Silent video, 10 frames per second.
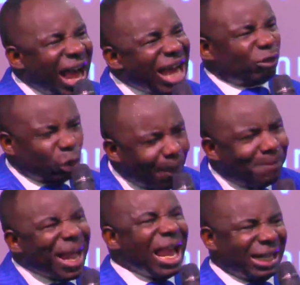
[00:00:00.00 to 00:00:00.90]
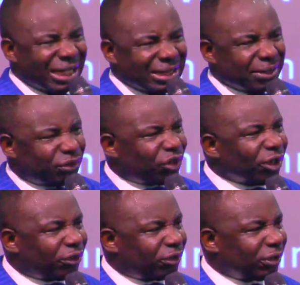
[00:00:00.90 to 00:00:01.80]
had to beg in this
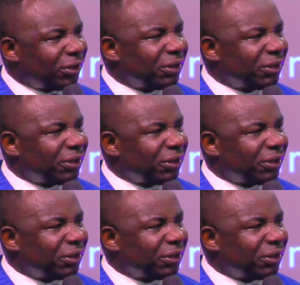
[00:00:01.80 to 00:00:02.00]
church.